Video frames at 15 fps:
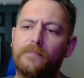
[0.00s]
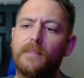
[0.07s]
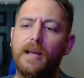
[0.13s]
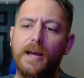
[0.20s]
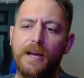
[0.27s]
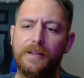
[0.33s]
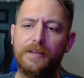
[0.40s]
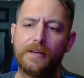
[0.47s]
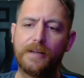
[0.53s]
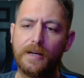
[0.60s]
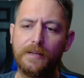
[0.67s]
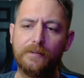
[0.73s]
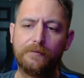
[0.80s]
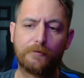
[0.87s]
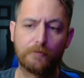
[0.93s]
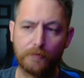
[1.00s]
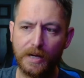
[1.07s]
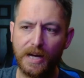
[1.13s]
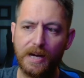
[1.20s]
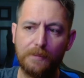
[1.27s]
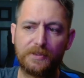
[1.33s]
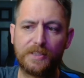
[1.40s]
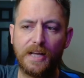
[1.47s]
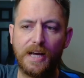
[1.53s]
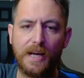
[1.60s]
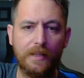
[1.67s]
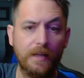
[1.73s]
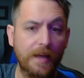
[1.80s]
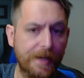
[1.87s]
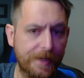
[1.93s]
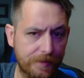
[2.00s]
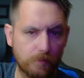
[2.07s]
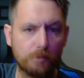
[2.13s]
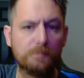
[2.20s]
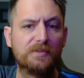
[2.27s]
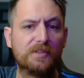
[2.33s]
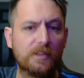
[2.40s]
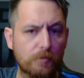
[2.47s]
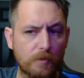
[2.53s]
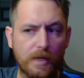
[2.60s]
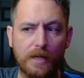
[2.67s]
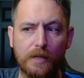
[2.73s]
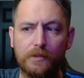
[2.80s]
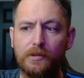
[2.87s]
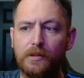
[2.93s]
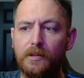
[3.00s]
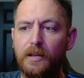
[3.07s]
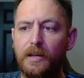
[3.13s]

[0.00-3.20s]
and it kind of grabs that and loops it around,